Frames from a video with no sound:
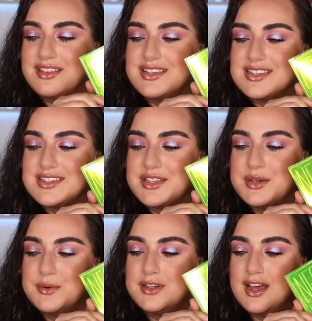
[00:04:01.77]
This is the
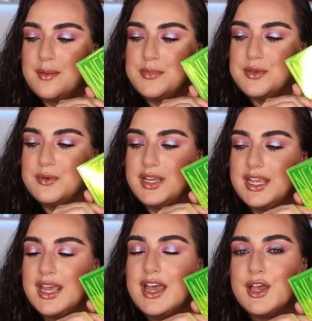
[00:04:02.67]
Huda
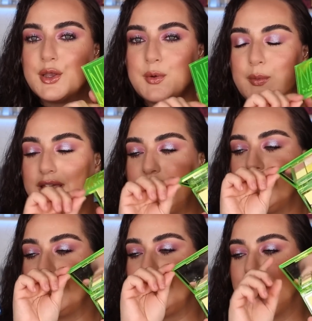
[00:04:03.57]
Beauty green
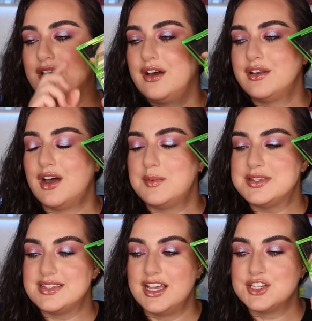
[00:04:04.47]
neon
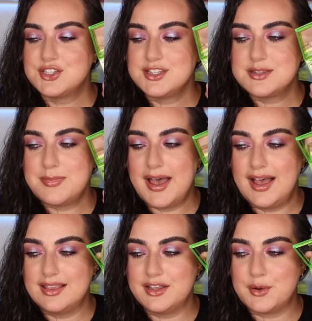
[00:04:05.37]
obsessions
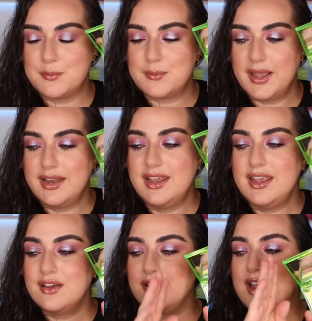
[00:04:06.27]
palette right
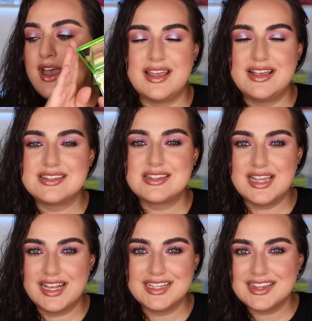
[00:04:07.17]
here
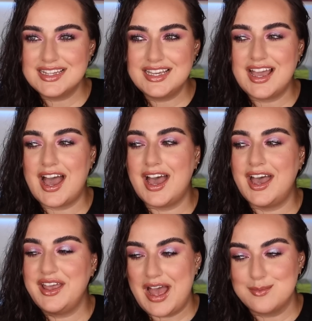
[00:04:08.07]
aesthetically
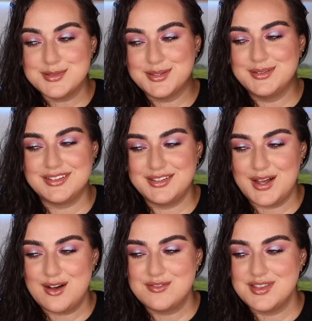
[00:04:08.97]
I absolutely
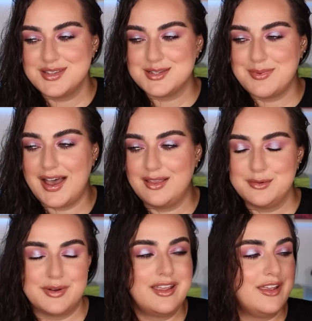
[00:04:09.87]
love this
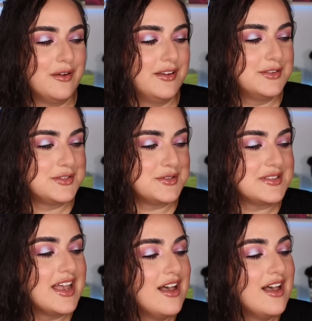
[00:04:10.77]
palette right here it's just